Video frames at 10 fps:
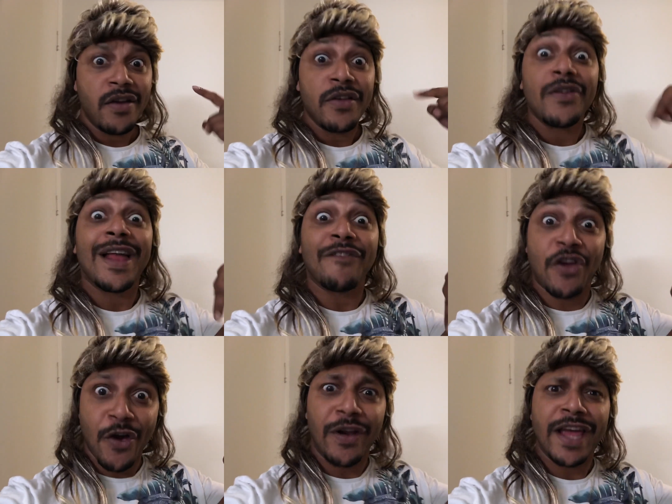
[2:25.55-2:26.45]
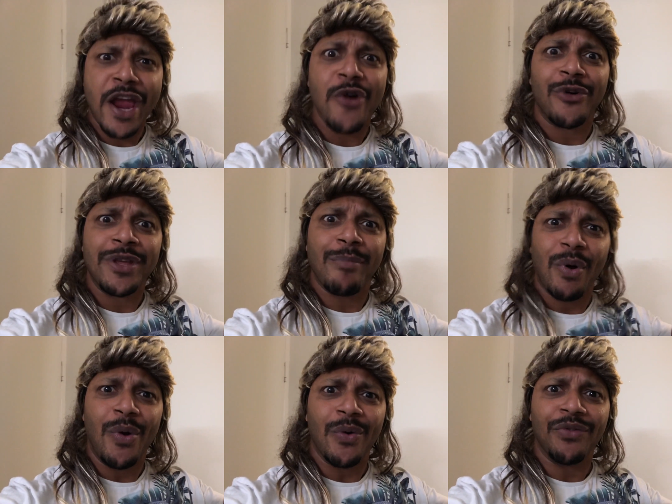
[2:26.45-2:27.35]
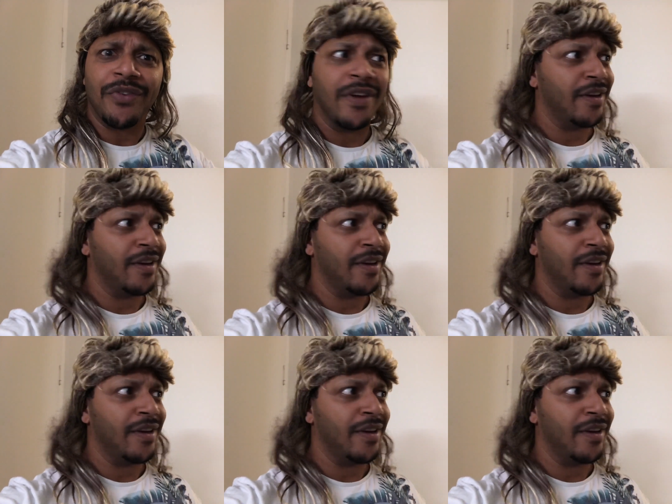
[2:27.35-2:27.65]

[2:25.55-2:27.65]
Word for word: You'll have curly hair on your balls.